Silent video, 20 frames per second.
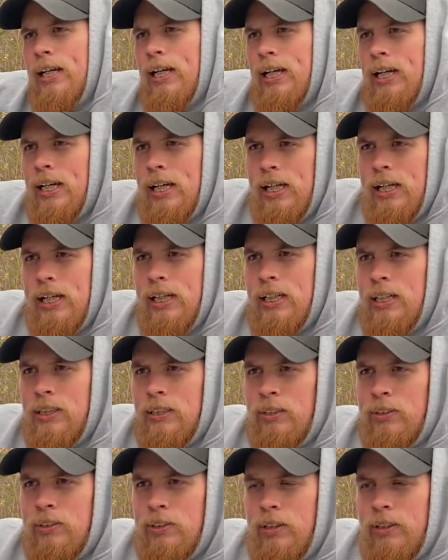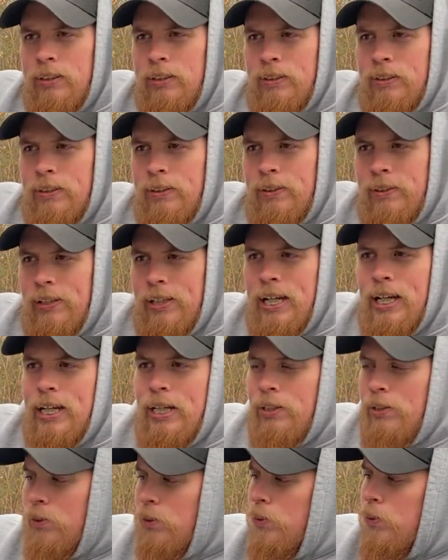They
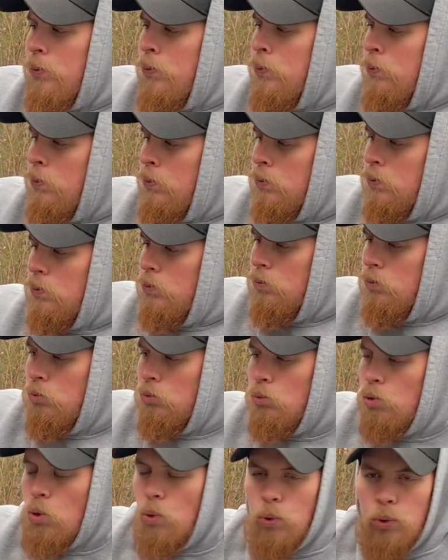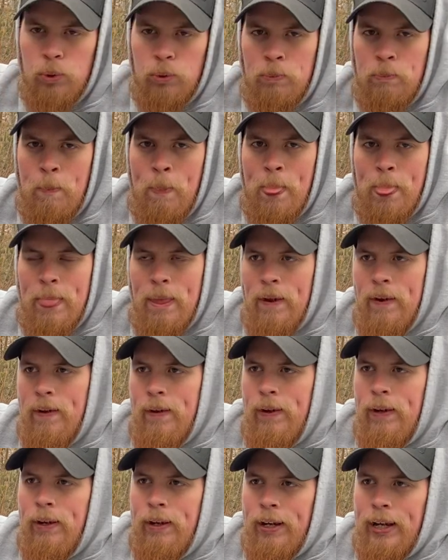do roar,
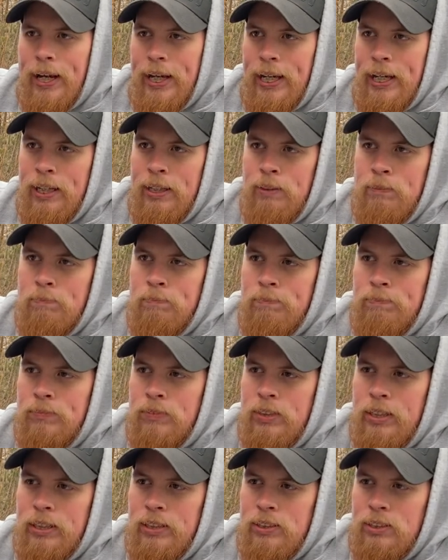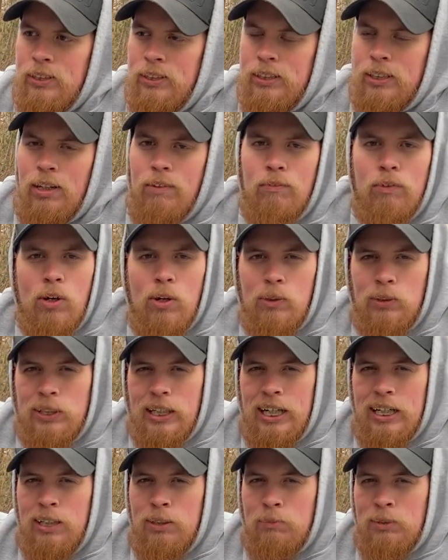and since I've
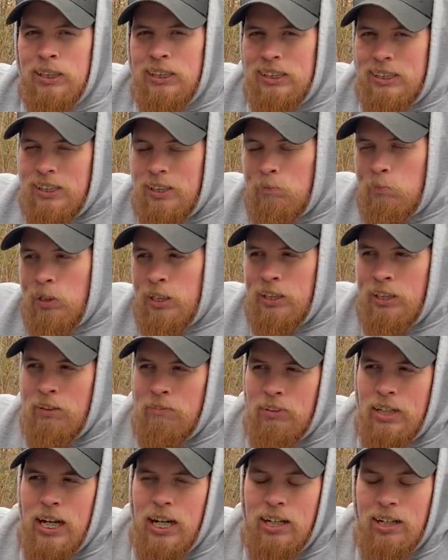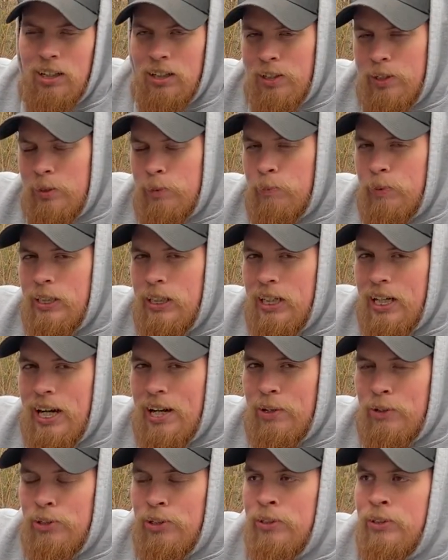rotated them, they seem like they've gotten a little bit
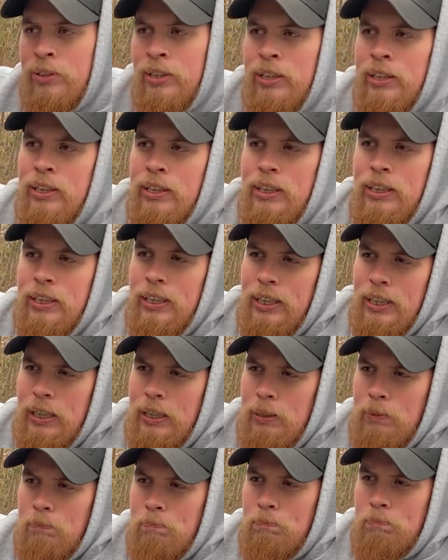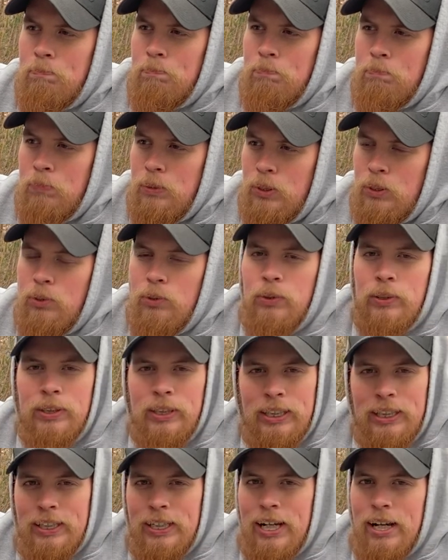louder, but you
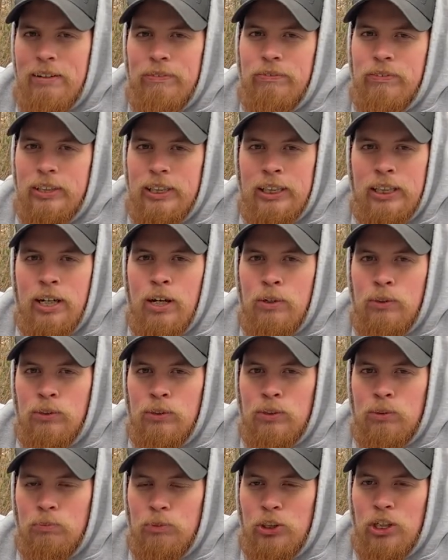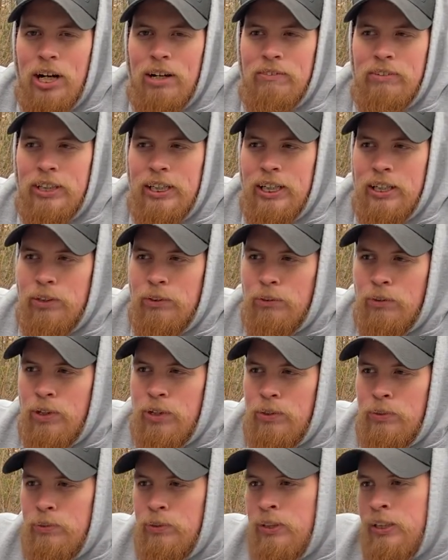can definitely notice them driving down the
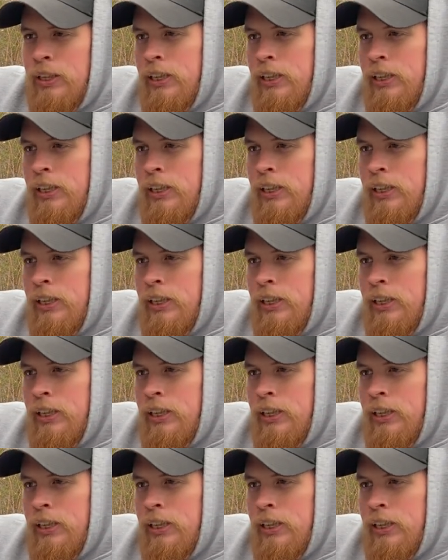road.